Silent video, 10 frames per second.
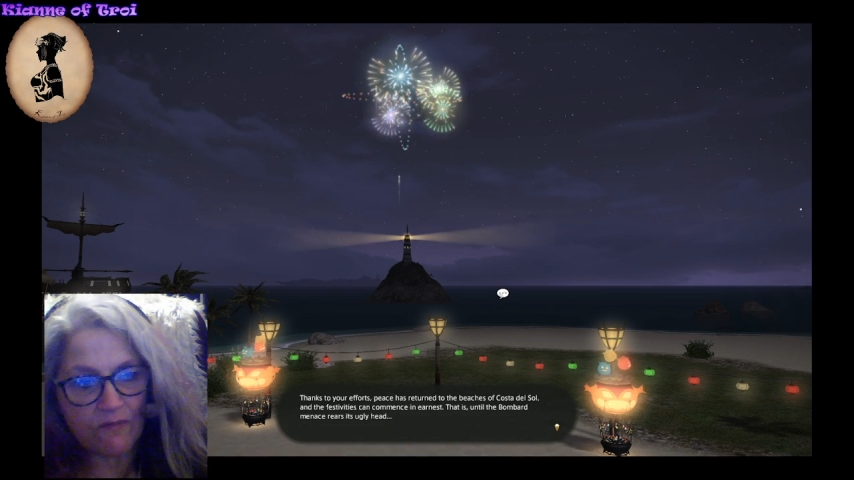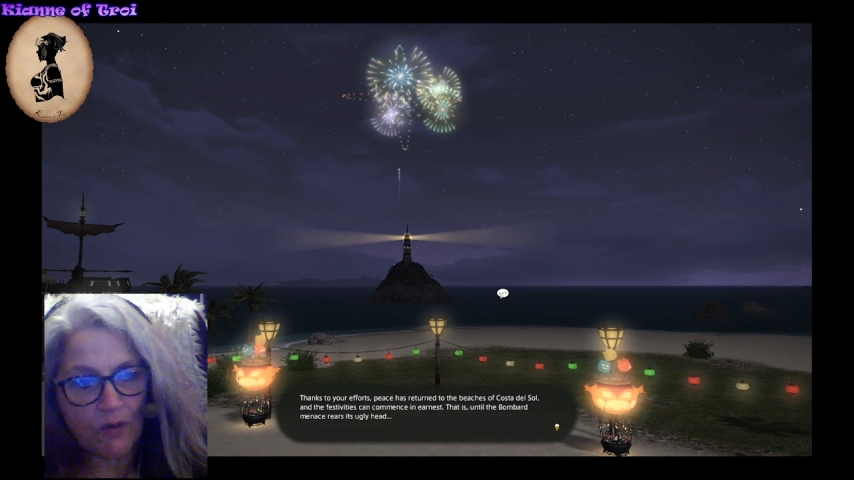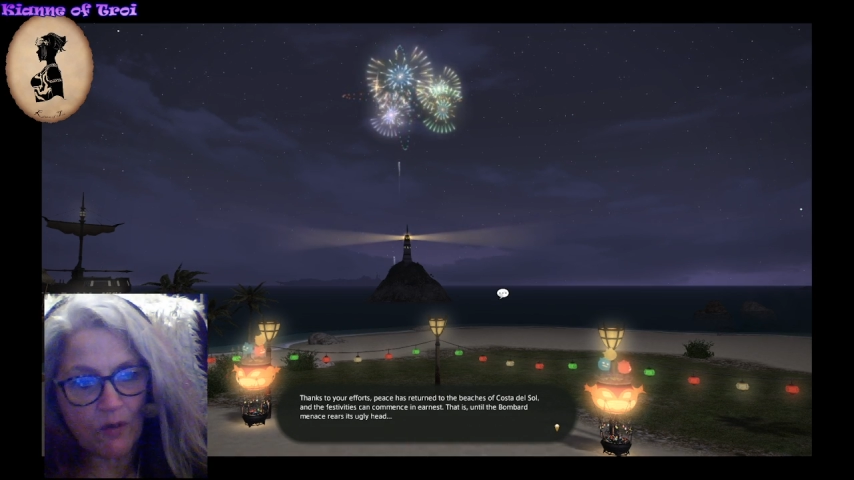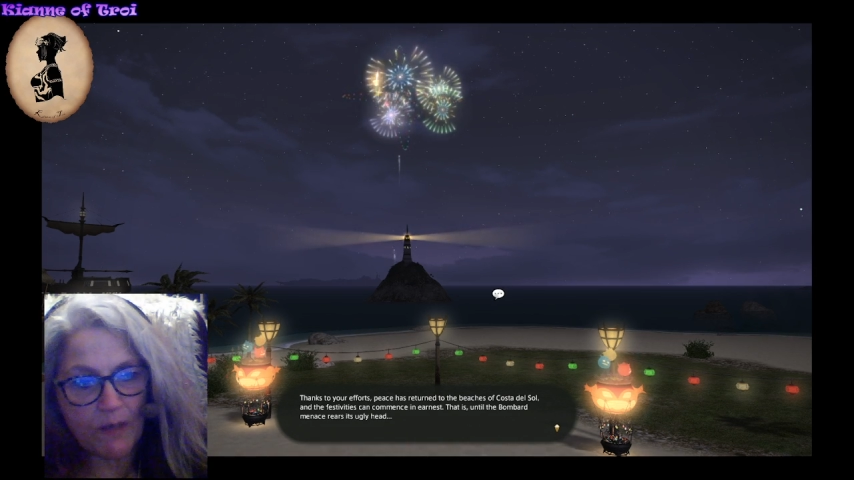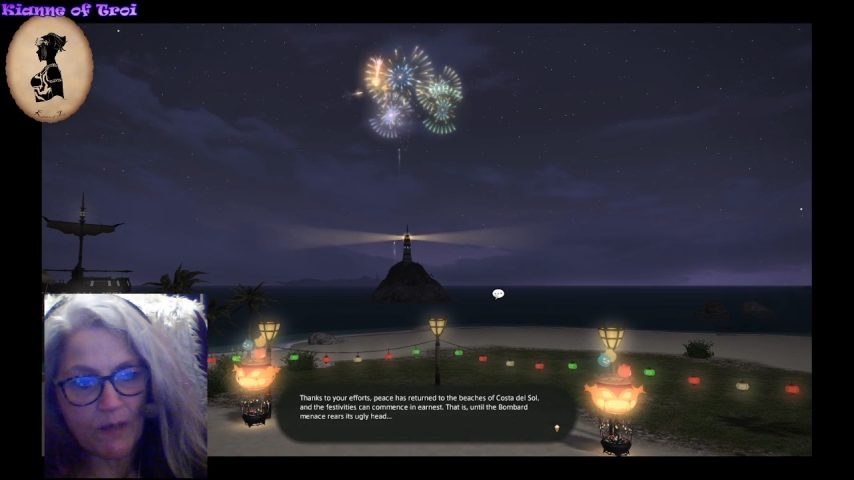
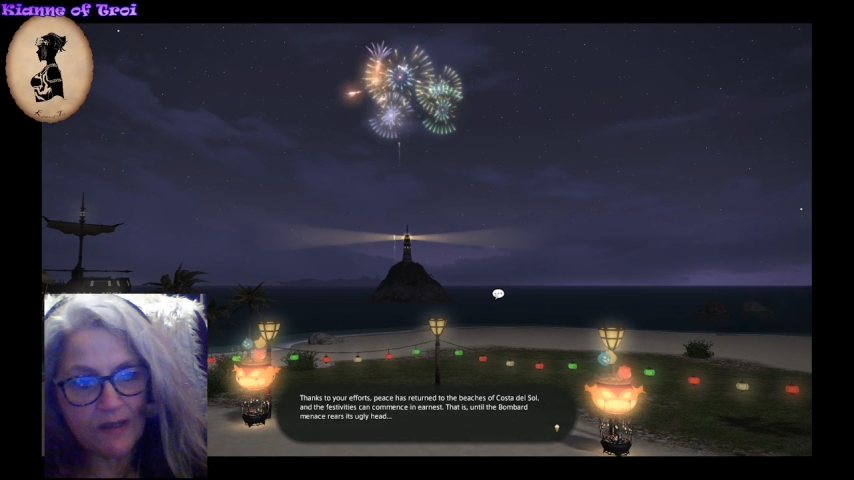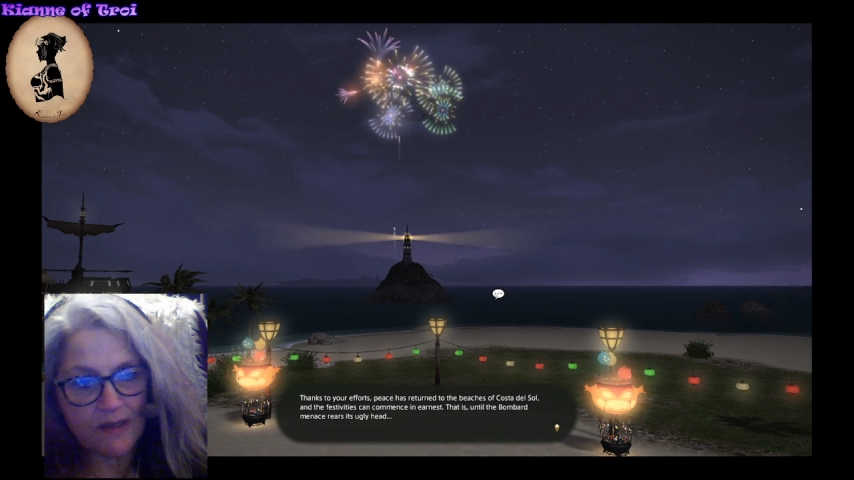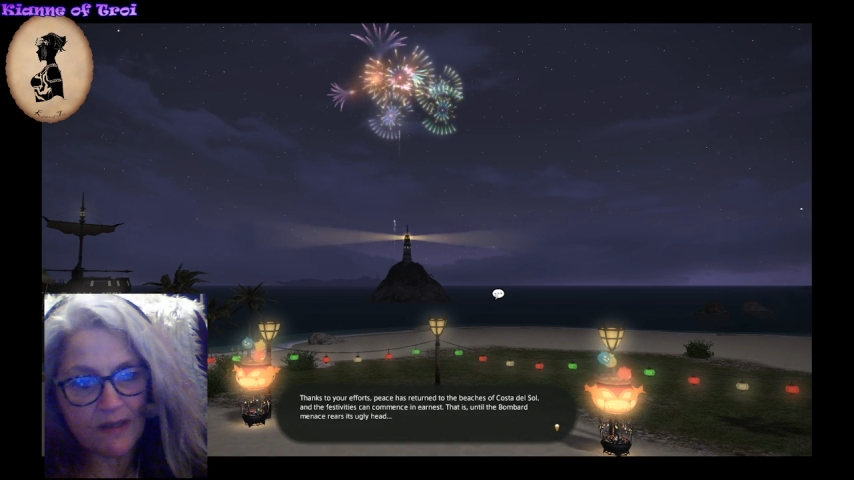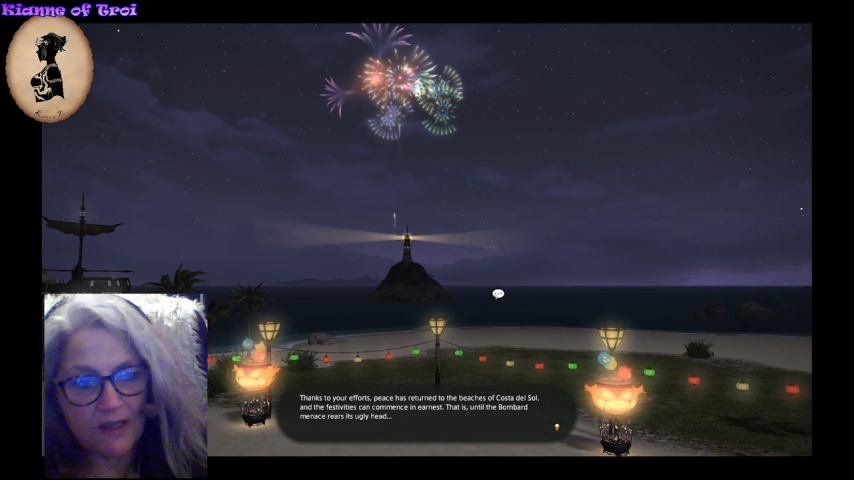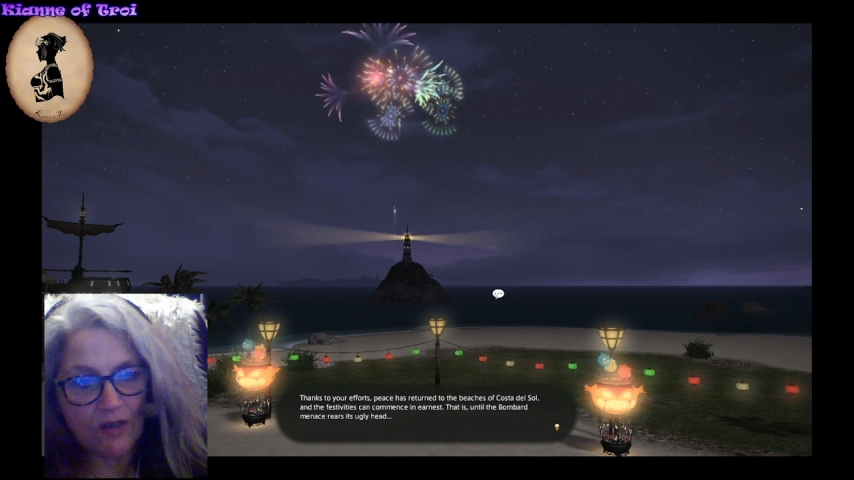commence
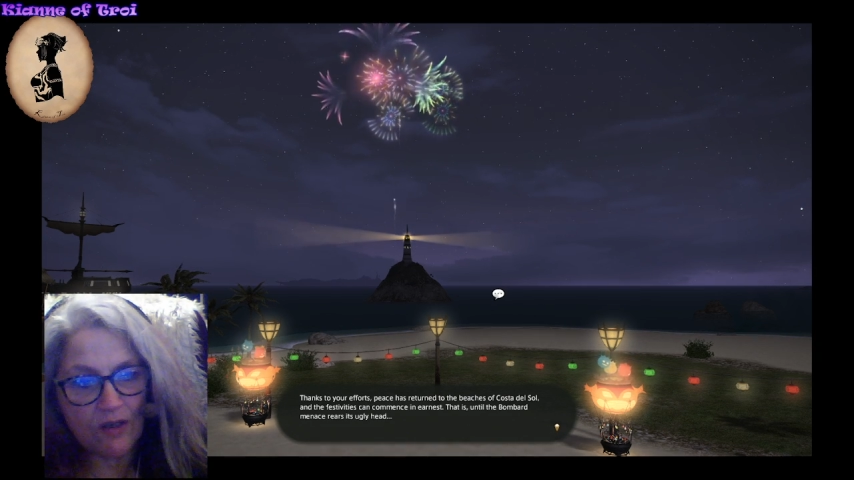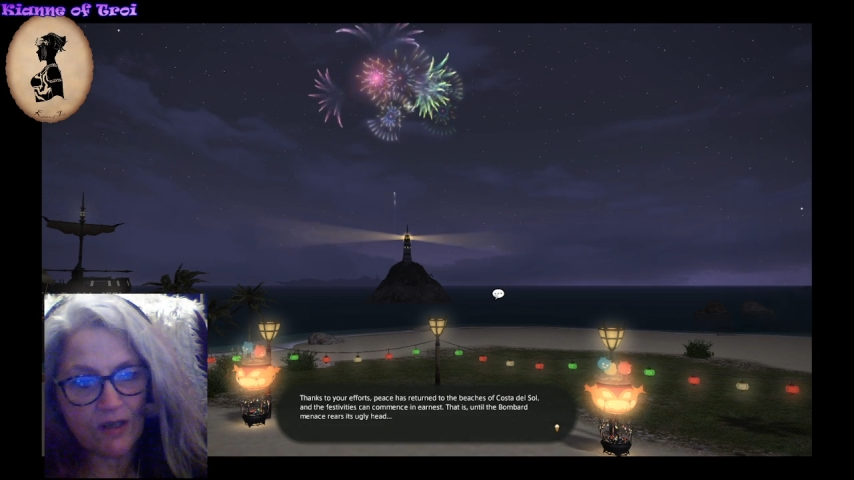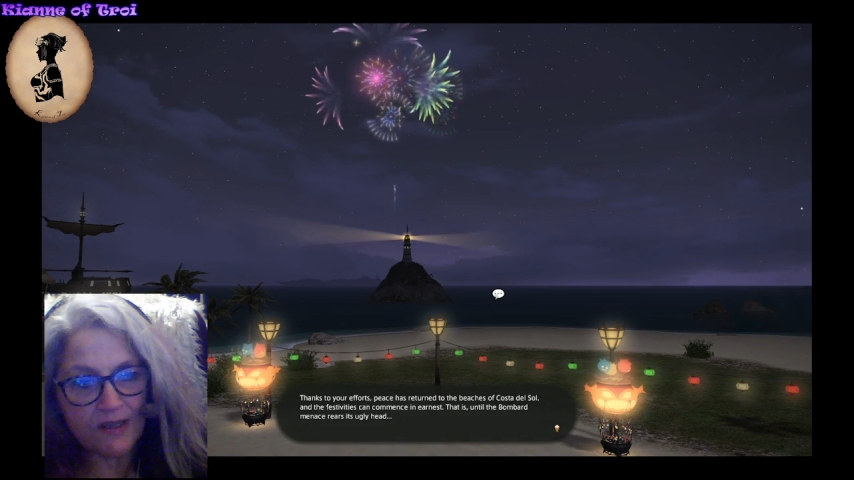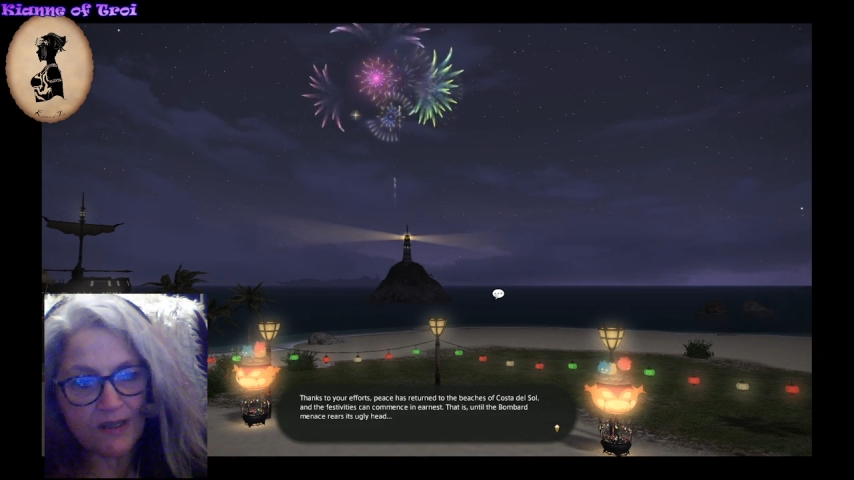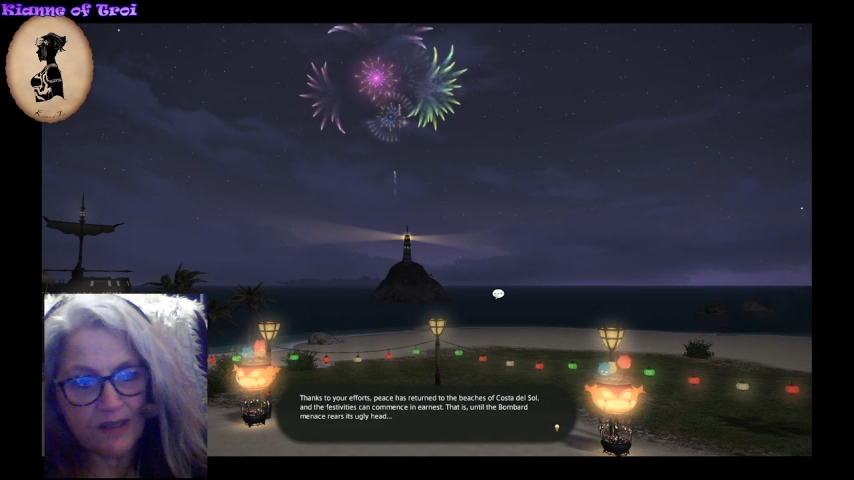in
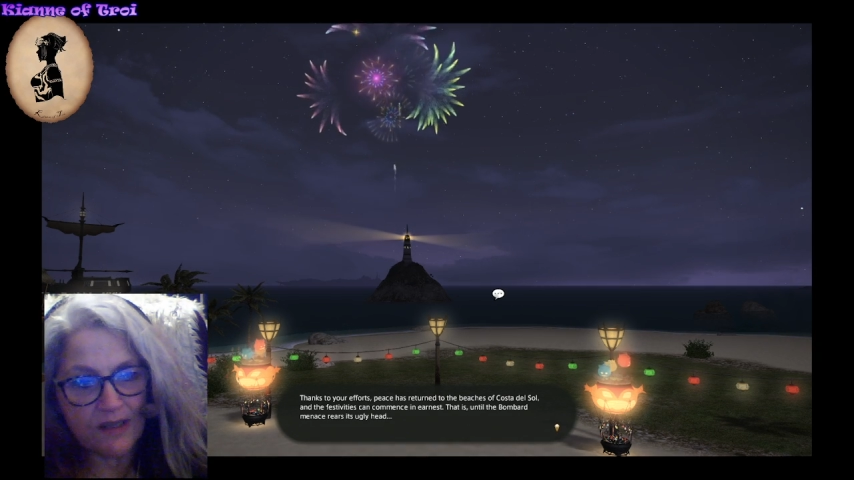earnest.